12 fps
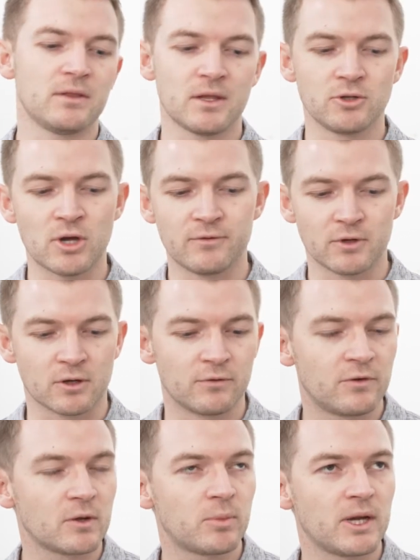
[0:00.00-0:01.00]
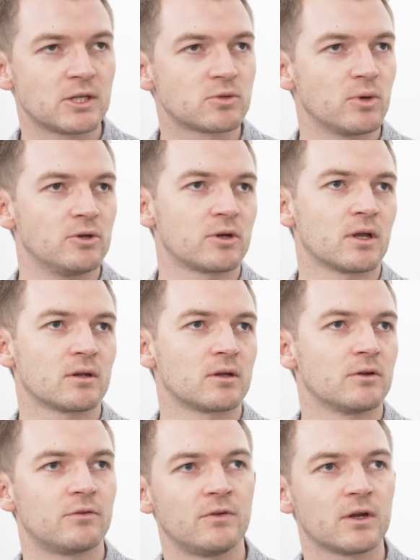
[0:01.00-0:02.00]
And then you have the config page where you can
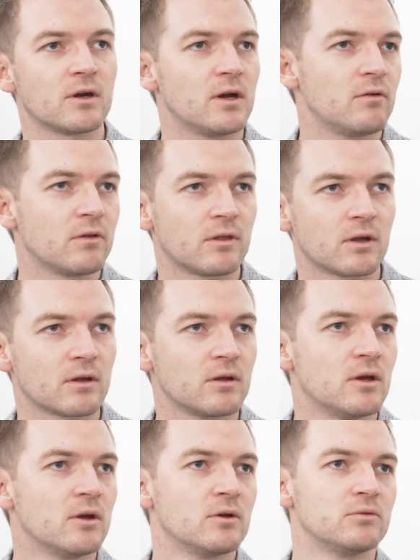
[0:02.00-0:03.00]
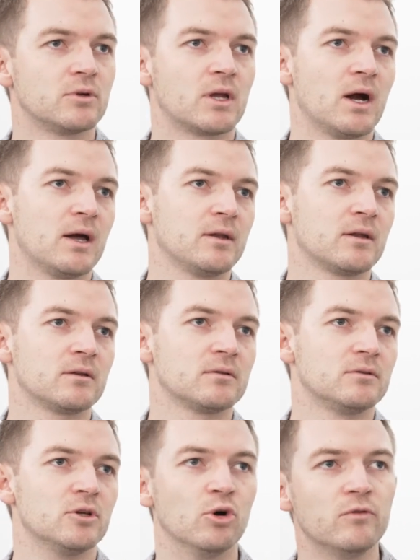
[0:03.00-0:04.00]
configure everything regarding
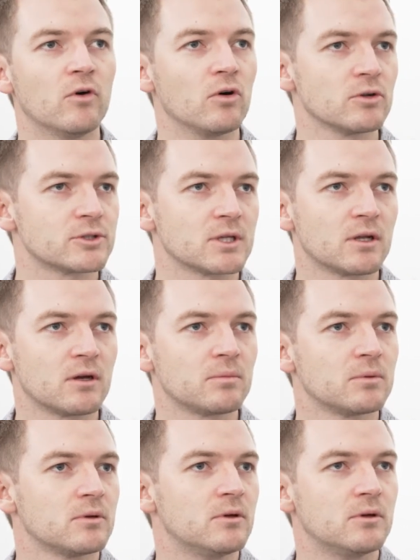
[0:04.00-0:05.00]
the overall setup.